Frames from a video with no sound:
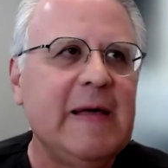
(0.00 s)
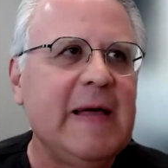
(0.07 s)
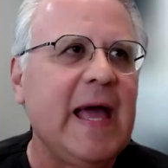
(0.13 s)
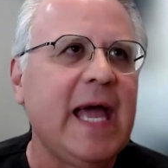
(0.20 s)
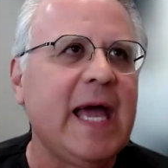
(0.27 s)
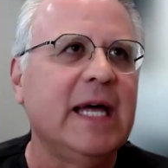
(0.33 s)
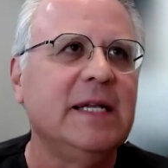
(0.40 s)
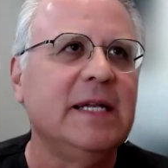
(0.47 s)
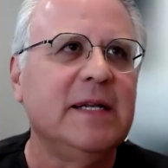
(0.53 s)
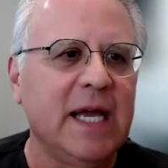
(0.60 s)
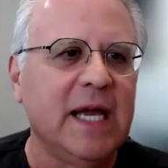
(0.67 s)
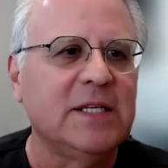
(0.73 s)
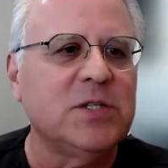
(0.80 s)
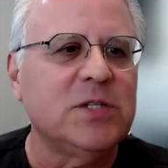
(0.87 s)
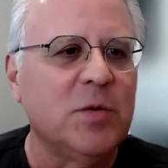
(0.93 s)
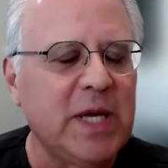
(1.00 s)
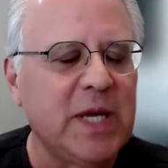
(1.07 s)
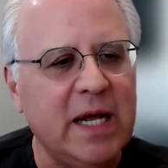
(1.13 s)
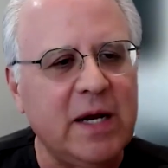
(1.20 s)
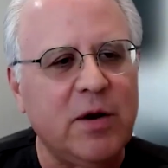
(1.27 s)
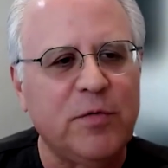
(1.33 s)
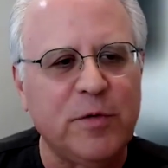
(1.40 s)
And so we
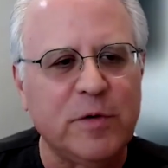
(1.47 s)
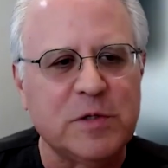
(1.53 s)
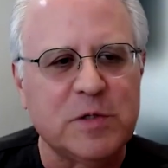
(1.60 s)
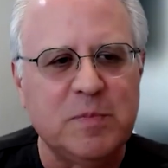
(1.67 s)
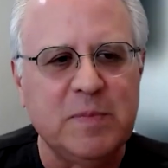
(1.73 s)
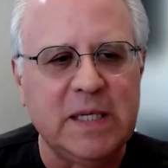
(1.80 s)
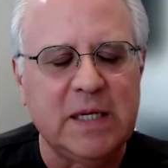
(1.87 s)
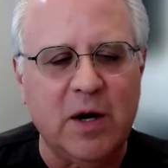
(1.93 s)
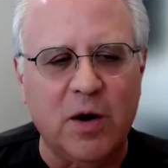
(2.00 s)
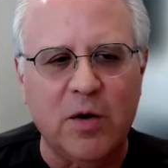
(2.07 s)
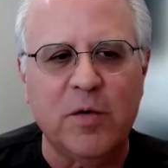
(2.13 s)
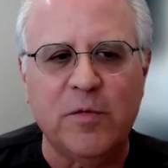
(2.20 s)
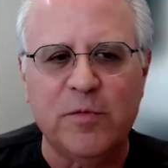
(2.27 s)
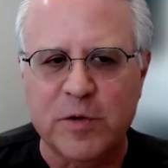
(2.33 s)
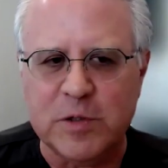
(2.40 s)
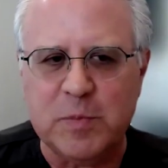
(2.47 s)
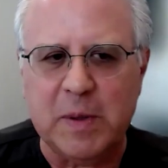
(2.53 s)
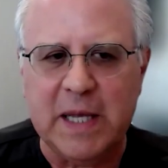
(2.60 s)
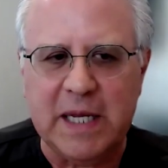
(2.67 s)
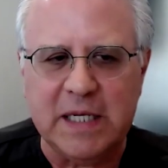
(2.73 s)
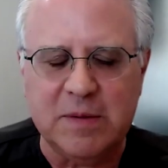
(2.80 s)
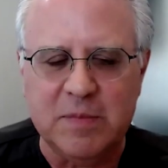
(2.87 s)
had our first
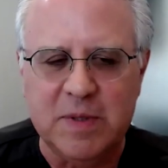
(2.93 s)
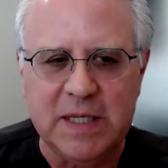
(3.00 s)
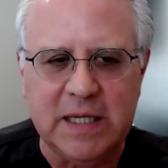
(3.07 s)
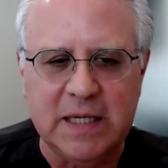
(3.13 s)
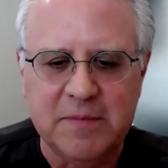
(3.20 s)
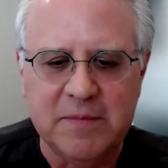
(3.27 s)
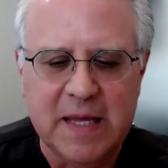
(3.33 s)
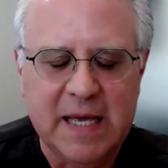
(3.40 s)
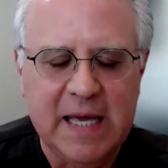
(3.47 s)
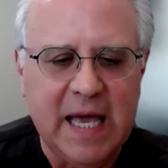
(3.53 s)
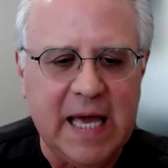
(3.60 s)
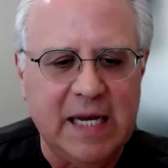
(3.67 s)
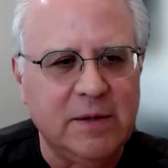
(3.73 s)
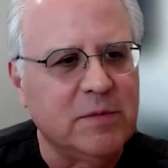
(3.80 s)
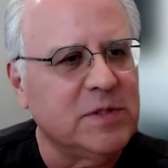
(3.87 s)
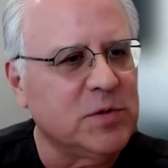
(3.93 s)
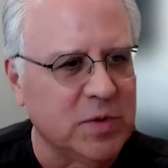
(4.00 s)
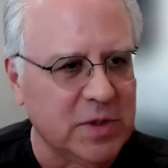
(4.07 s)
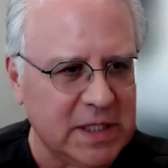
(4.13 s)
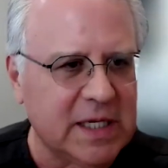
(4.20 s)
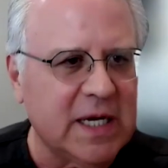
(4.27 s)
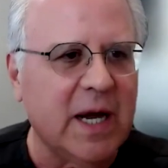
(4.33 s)
planning meeting, and it was
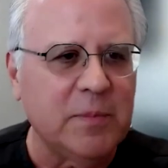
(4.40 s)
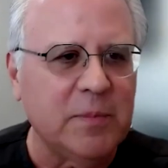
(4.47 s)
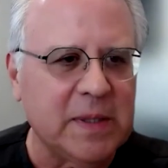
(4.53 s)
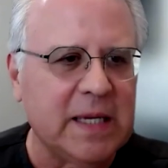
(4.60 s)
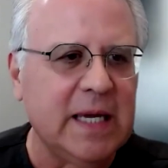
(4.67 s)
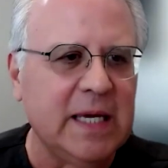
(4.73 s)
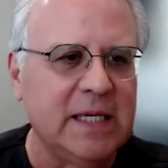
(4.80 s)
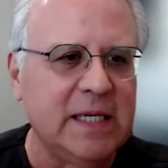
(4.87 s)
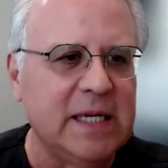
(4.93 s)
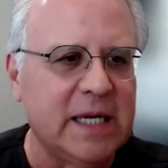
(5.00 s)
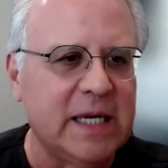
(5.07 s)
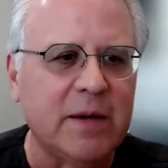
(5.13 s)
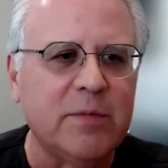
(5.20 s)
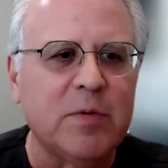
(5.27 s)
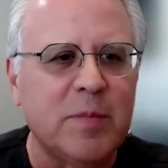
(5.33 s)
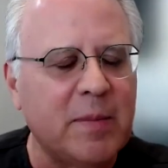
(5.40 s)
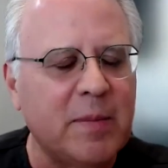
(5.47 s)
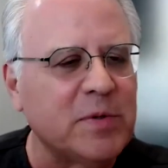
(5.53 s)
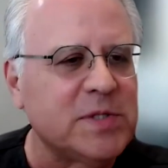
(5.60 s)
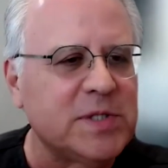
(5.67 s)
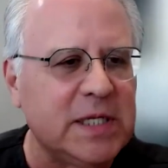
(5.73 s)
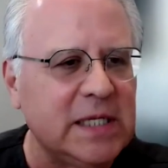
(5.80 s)
really complicated. And I
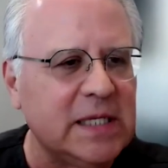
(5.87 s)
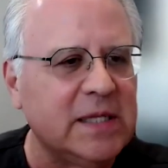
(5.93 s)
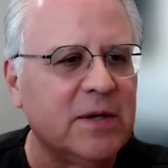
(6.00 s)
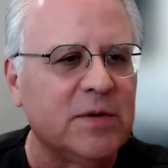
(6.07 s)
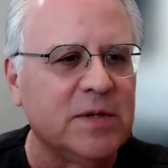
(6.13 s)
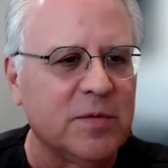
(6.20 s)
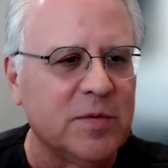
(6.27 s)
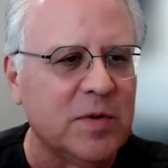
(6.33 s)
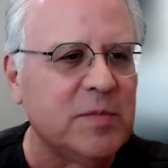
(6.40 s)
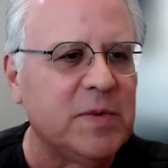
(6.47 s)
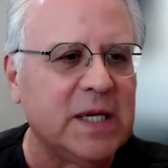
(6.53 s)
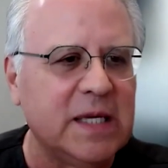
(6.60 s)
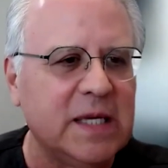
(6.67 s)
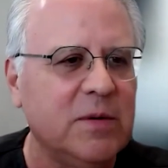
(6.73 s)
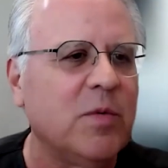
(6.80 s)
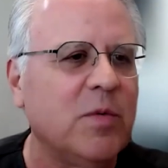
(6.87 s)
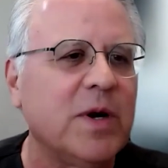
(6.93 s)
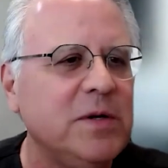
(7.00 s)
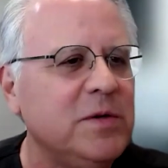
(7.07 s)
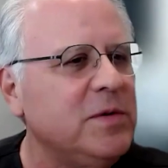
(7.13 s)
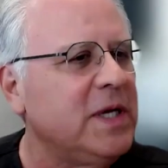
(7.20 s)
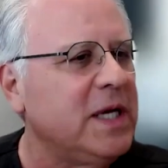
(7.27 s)
remember sitting there in the room thinking,
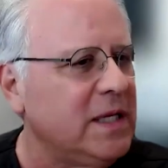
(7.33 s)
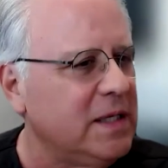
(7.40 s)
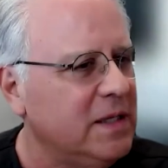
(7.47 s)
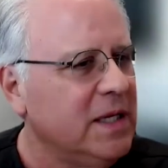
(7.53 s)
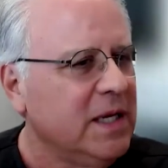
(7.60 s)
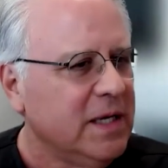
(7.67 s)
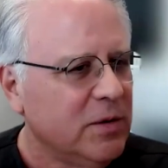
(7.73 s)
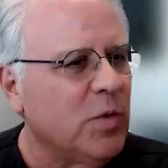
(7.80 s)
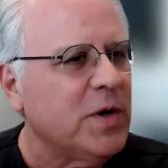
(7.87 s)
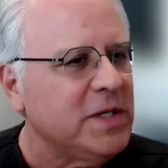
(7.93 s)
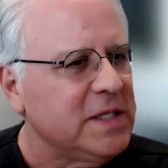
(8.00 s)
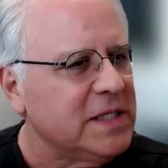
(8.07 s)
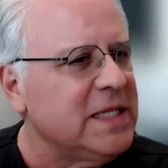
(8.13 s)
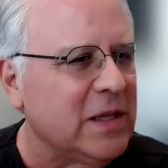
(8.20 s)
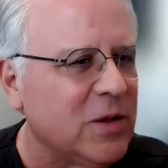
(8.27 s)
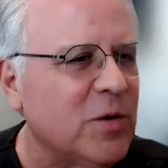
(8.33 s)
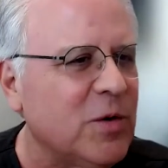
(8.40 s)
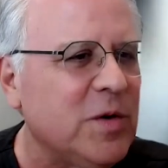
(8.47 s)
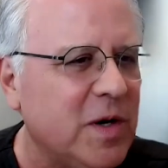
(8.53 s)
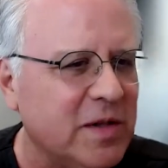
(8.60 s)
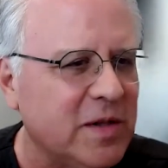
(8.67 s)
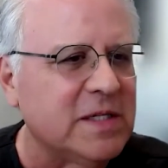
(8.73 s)
where did they
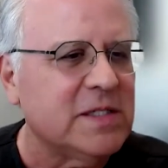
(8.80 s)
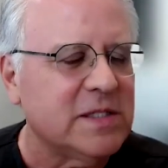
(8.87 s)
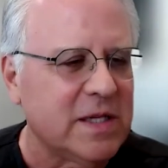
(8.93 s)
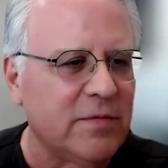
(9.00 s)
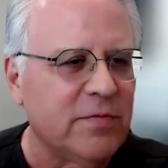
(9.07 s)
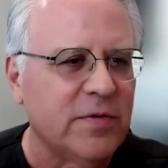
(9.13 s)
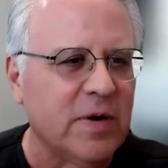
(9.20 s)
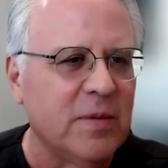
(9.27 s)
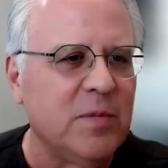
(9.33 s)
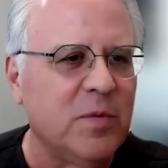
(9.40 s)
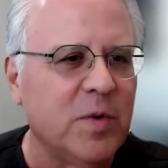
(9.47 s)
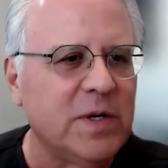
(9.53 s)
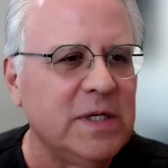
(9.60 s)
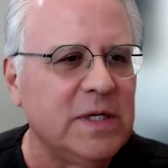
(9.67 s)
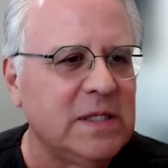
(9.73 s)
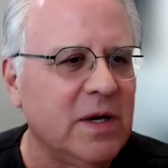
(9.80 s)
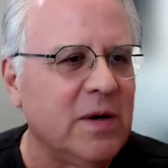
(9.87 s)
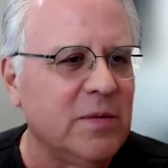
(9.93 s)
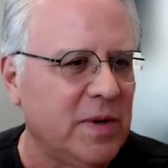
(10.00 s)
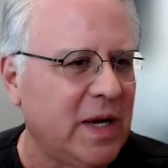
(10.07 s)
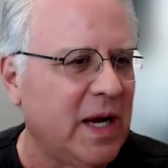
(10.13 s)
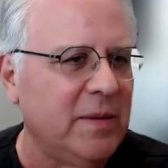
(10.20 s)
learn all this stuff from?
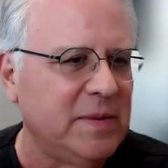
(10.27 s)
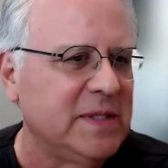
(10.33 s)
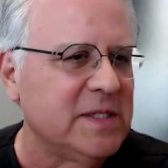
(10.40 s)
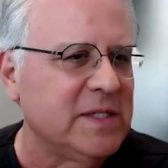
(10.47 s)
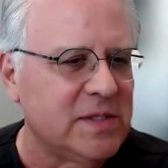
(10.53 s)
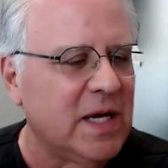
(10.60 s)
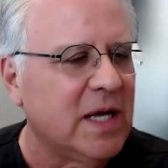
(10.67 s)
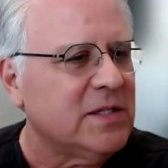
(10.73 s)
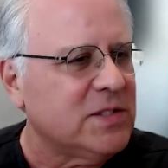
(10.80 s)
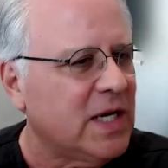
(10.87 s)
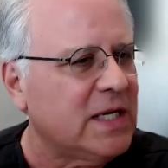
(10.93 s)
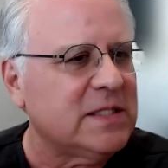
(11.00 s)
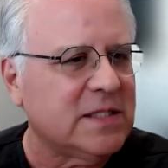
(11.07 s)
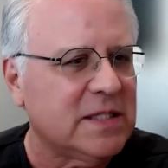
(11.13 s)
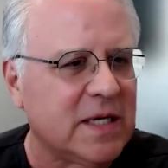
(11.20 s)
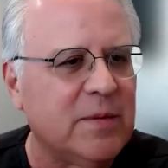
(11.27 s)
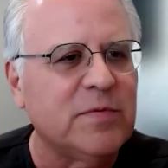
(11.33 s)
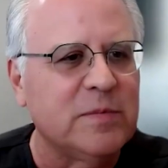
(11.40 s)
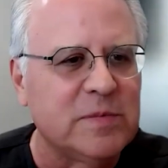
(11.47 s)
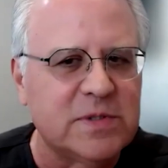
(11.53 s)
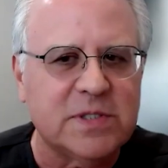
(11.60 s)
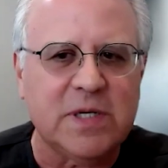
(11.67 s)
I mean, this knowledge has to come
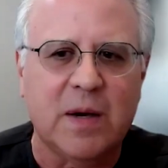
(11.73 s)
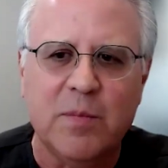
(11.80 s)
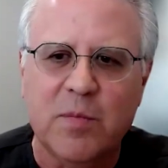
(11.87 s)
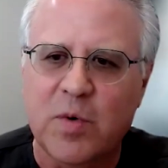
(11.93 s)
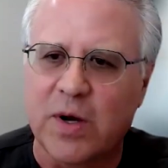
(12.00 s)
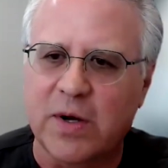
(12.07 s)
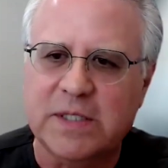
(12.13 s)
from somewhere.